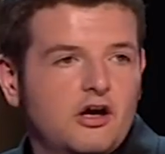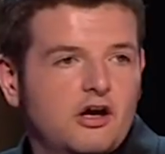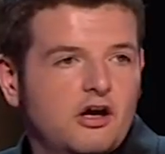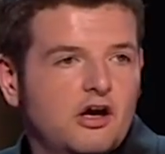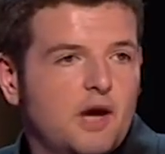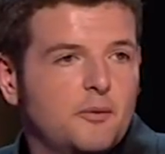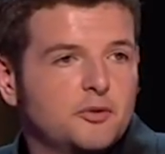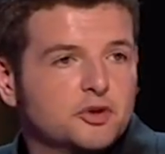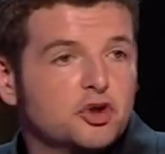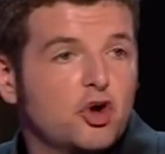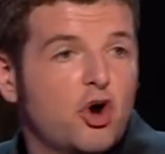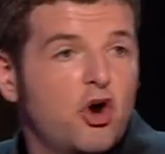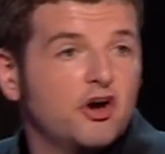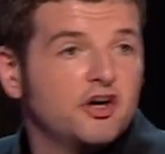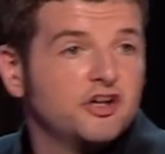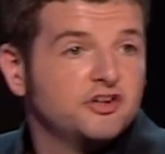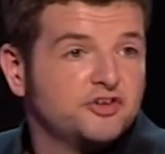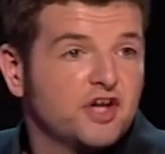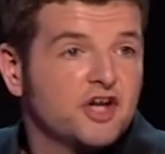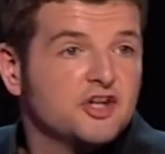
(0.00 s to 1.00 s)
I would
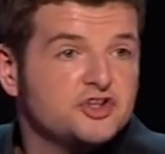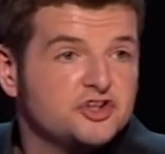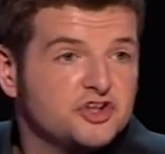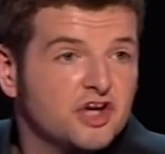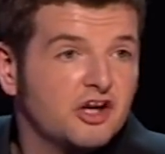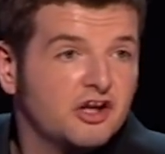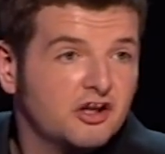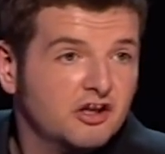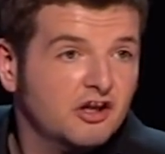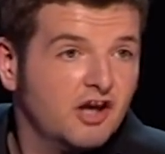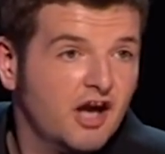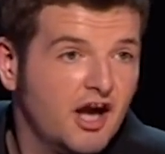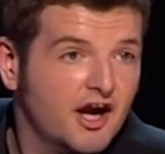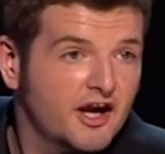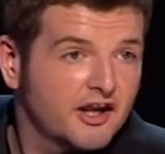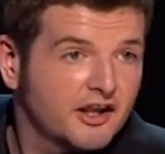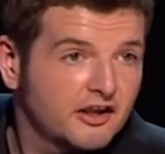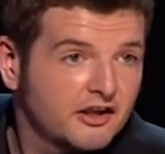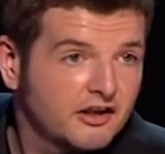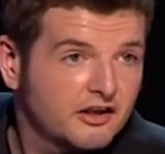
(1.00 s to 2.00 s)
call it. Did you?
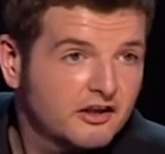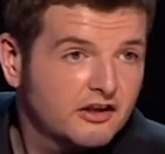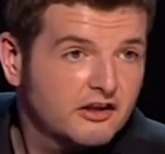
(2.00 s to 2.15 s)
Aye.